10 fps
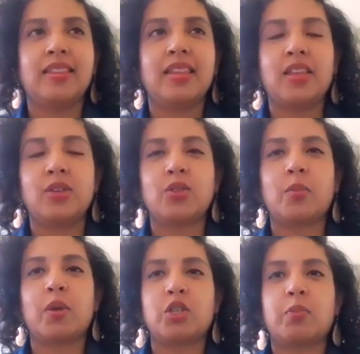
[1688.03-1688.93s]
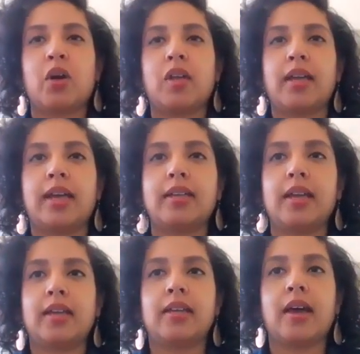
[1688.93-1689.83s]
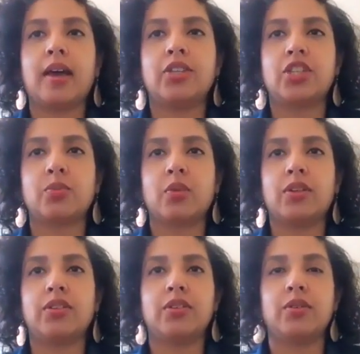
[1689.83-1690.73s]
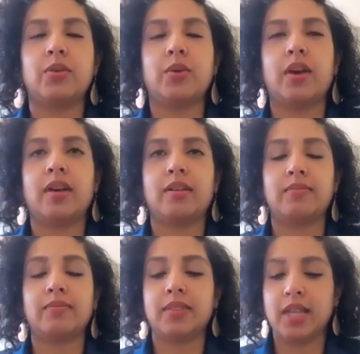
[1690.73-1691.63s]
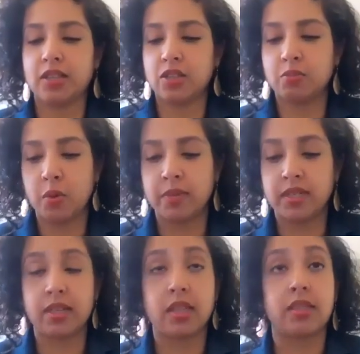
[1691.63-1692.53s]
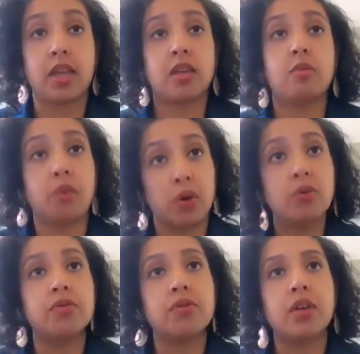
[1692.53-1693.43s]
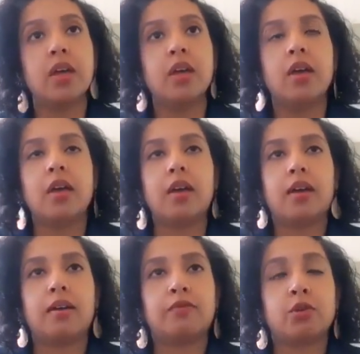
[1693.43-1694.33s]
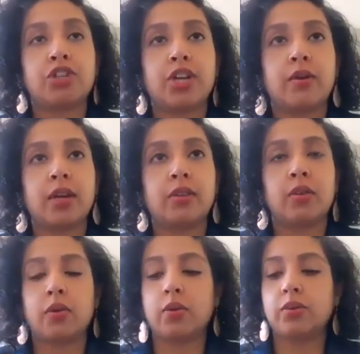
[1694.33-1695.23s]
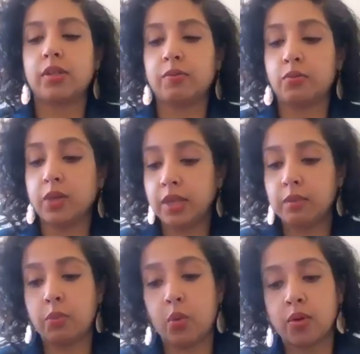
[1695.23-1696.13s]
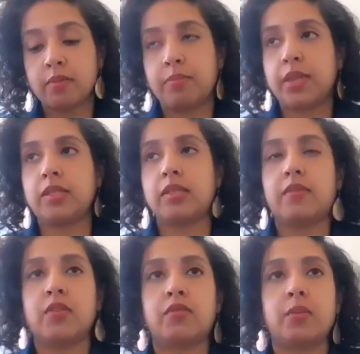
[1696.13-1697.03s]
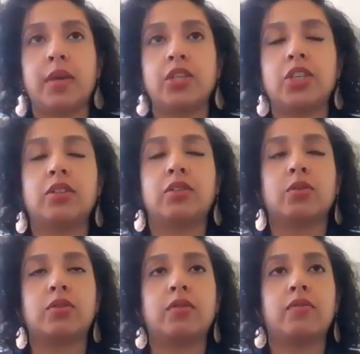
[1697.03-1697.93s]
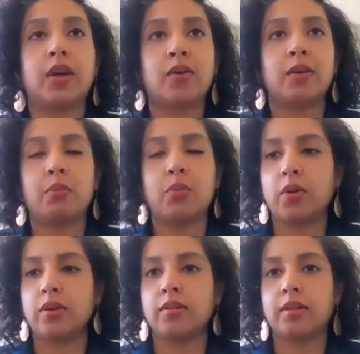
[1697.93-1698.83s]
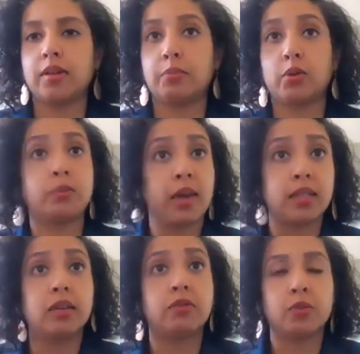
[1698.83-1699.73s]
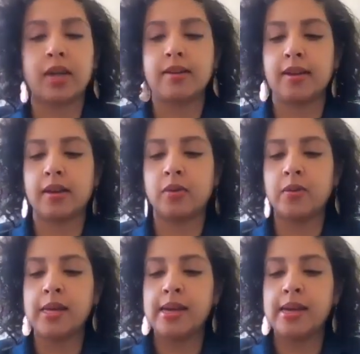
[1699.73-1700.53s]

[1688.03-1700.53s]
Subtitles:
Thank you so much, Paulette. And I just want to take this moment to say thank you both for sharing those really important pieces of information and those very important perspectives right now.